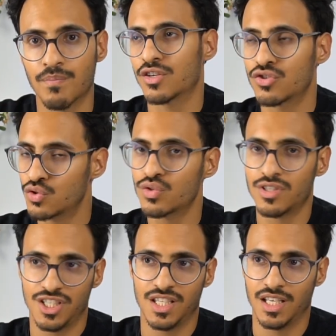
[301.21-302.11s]
There's no
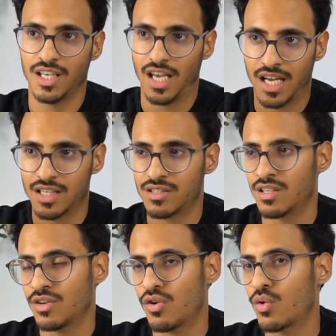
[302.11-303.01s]
such thing as,
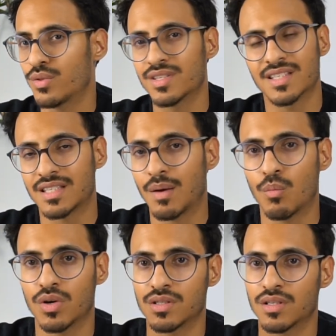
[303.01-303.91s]
oh, this exam
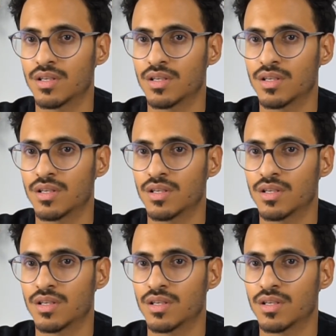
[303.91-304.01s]
was